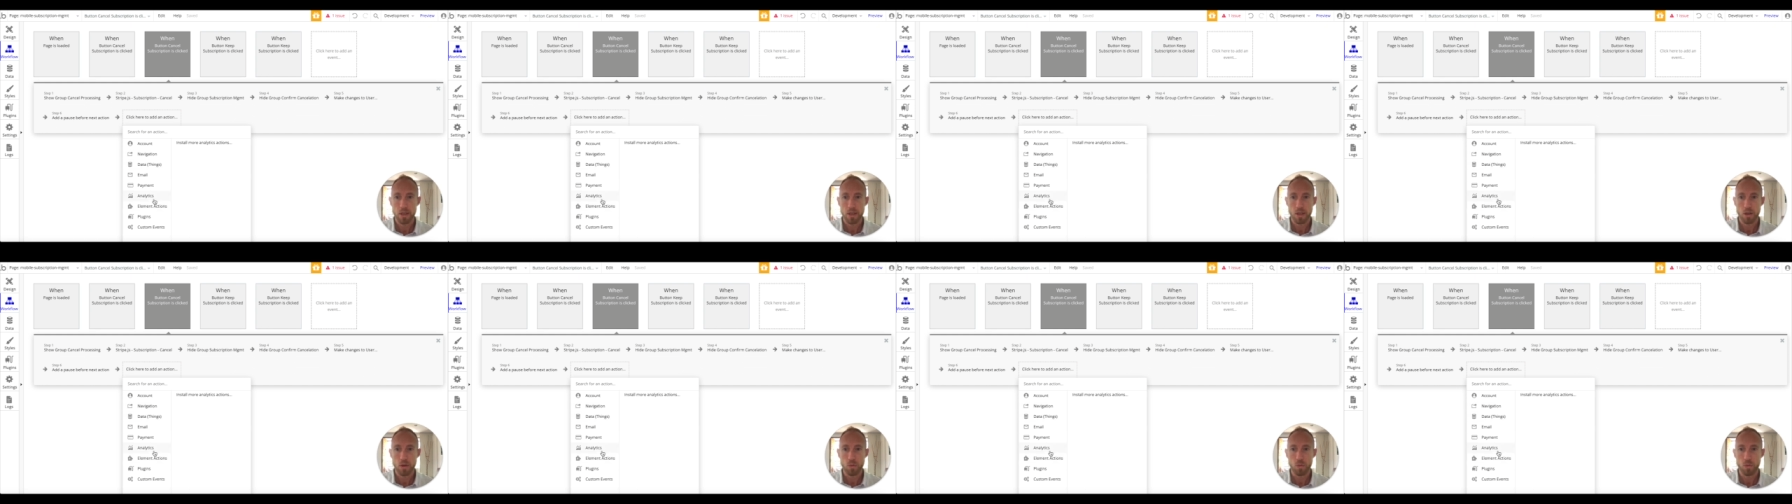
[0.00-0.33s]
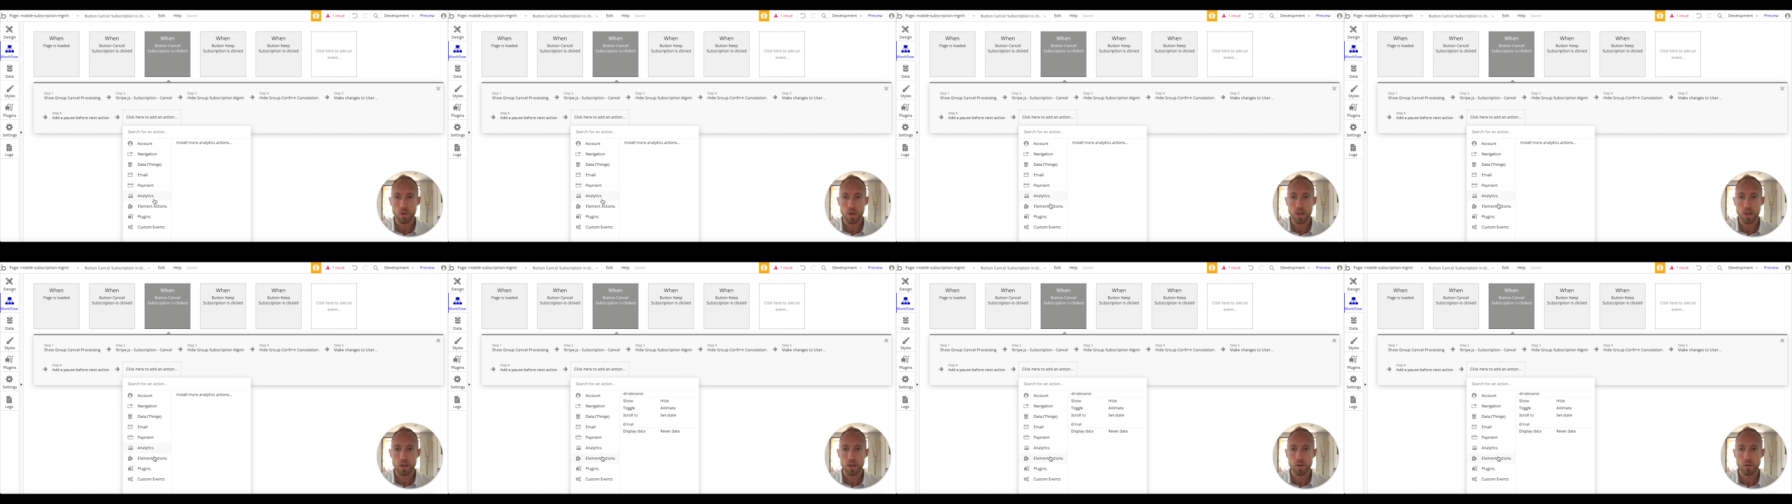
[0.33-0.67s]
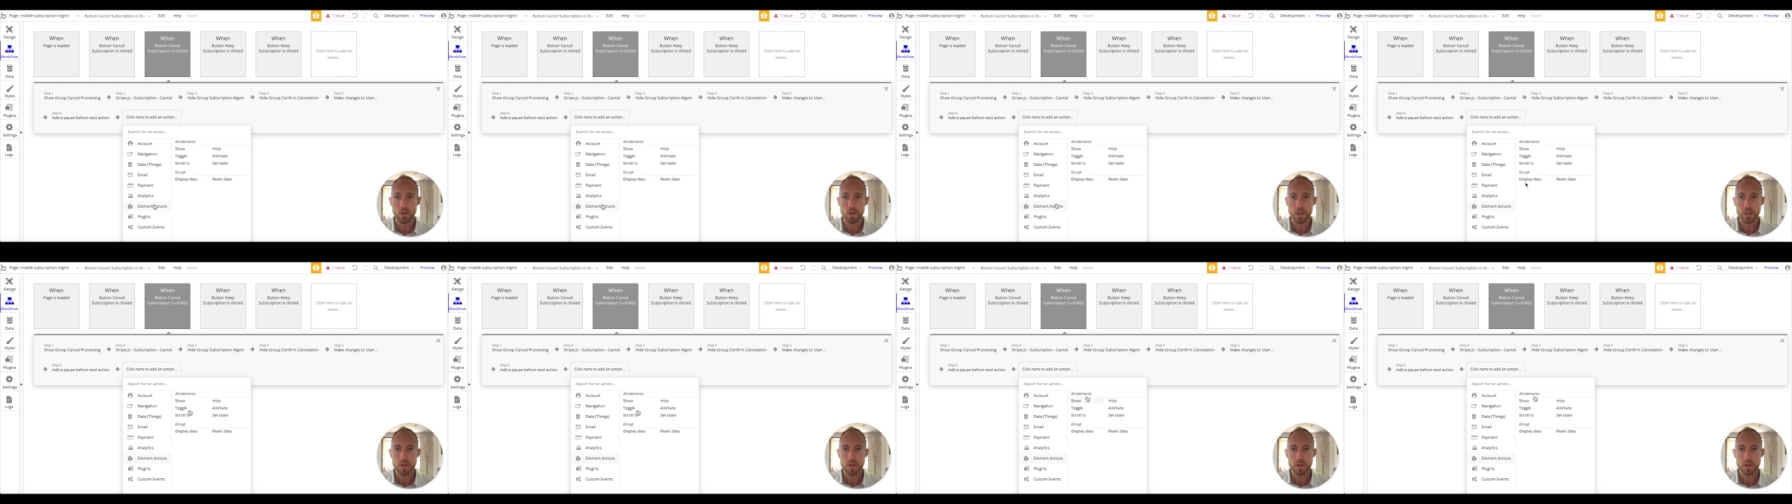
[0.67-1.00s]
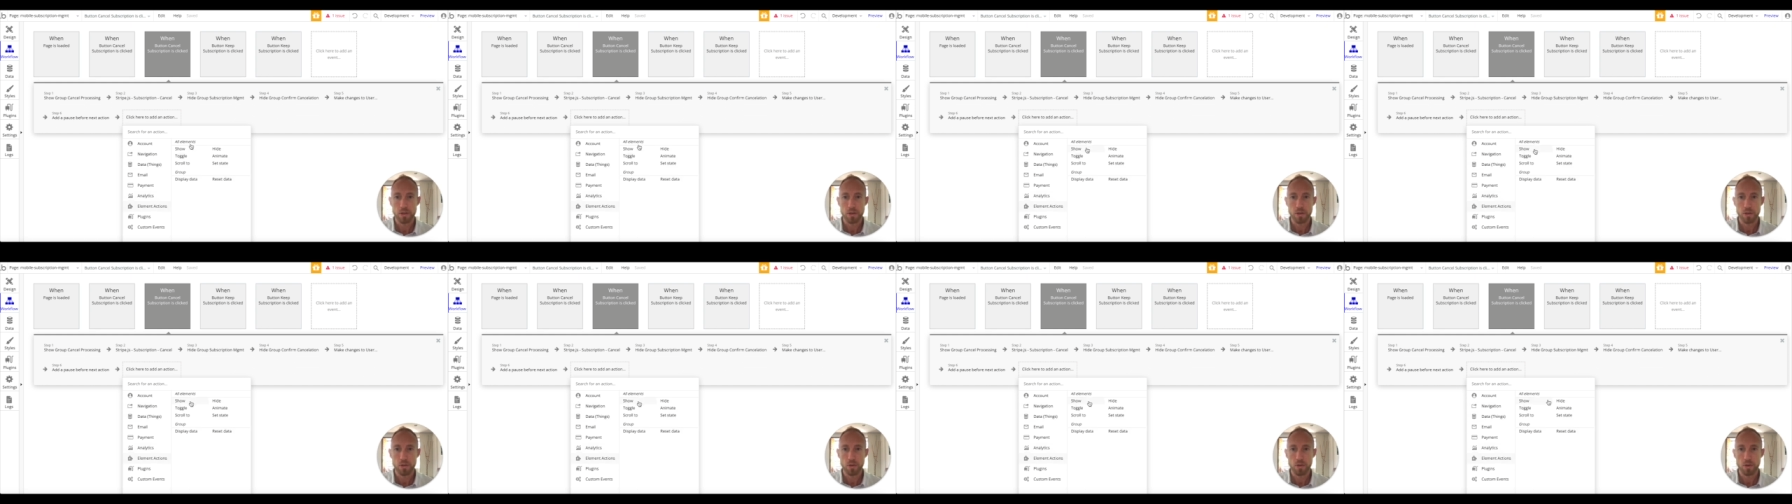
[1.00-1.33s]
We are going to
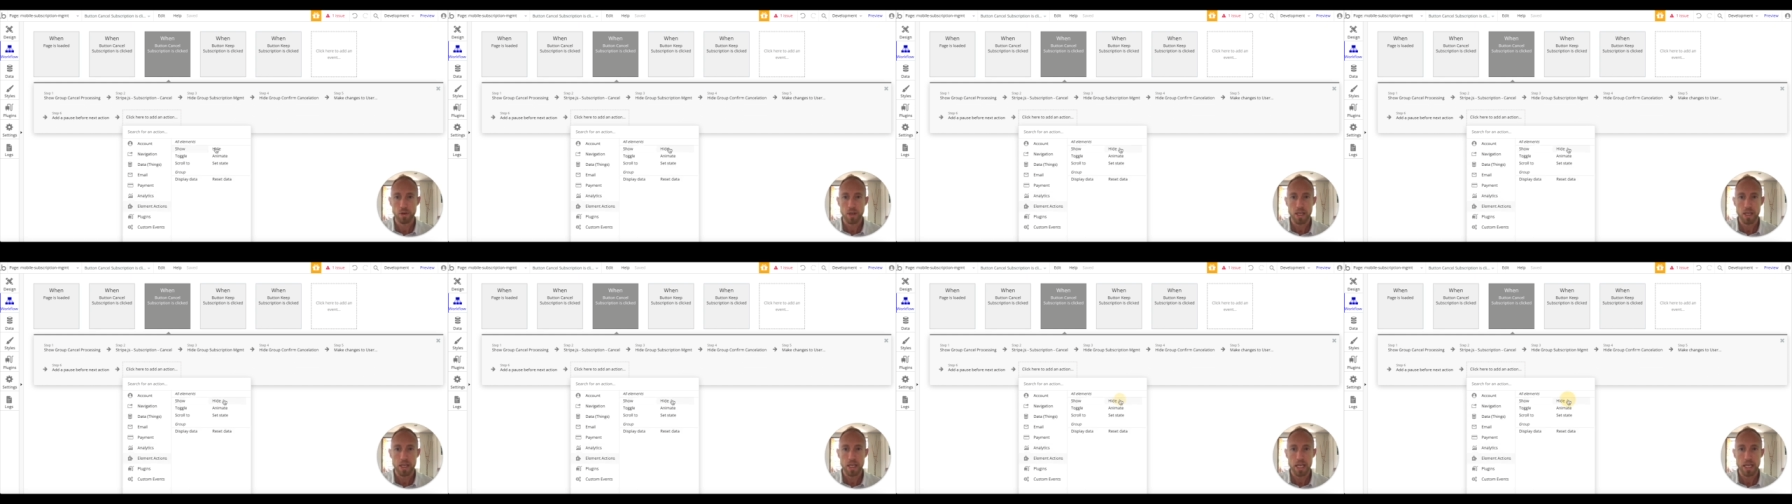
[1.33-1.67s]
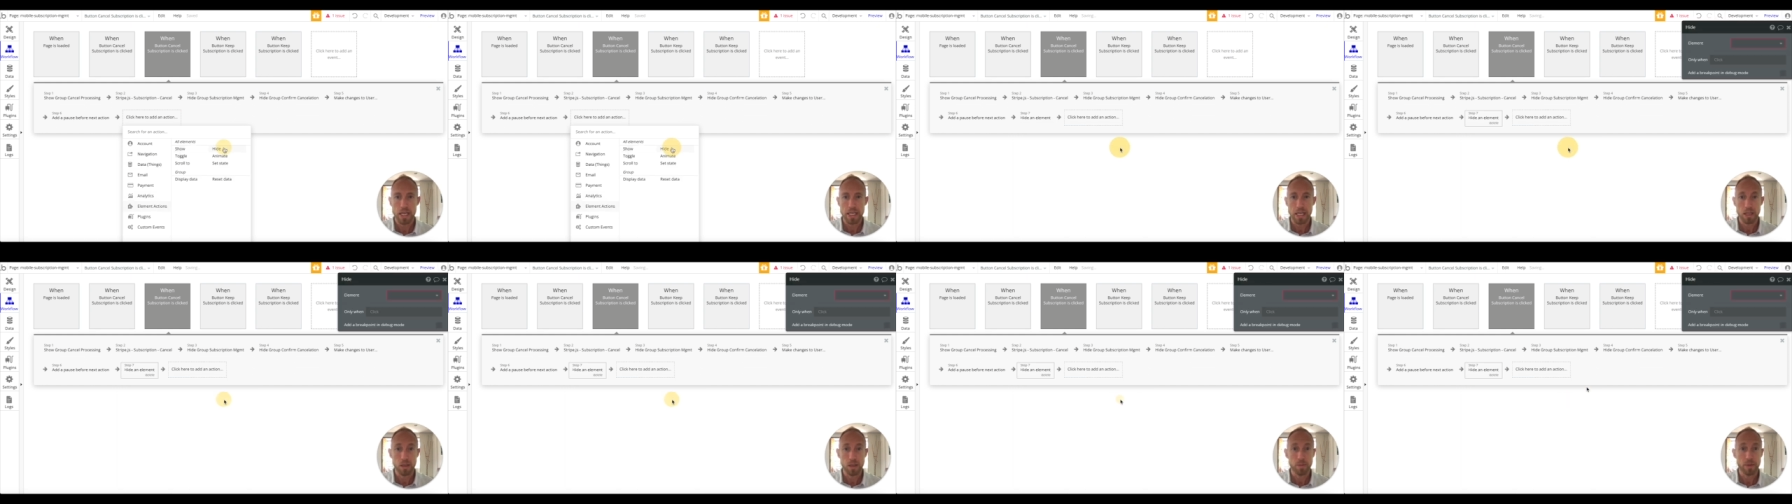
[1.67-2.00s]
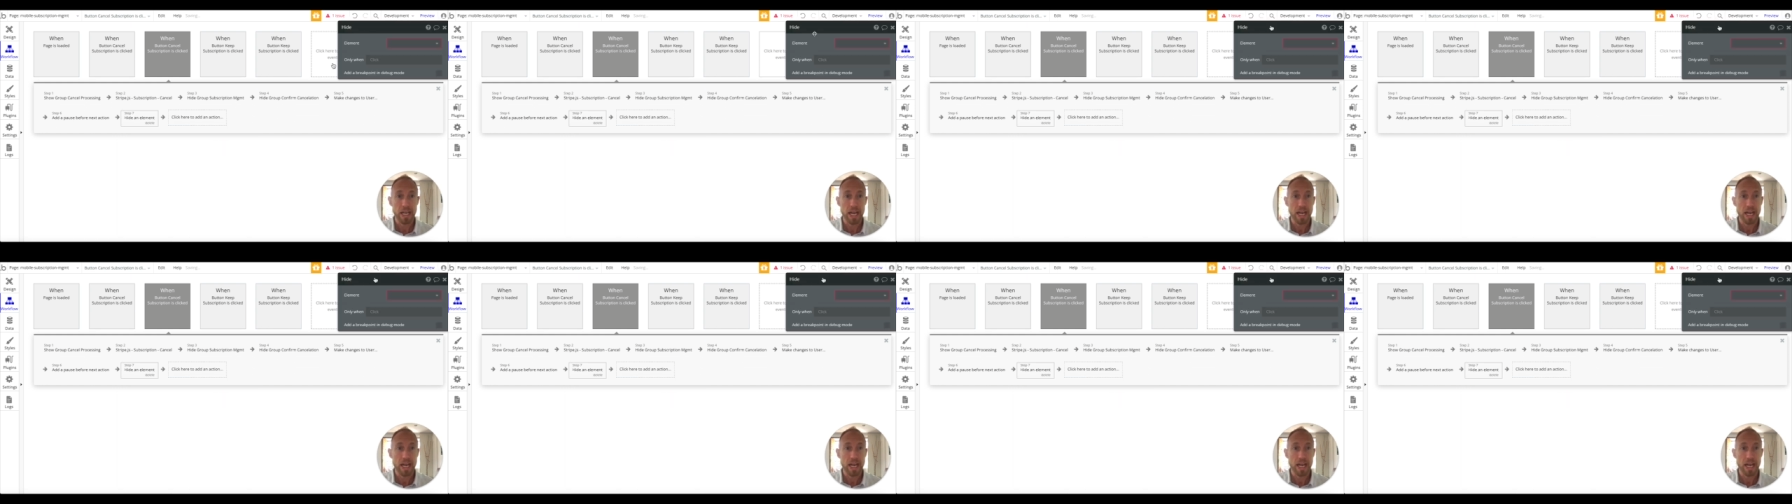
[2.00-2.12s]
do an element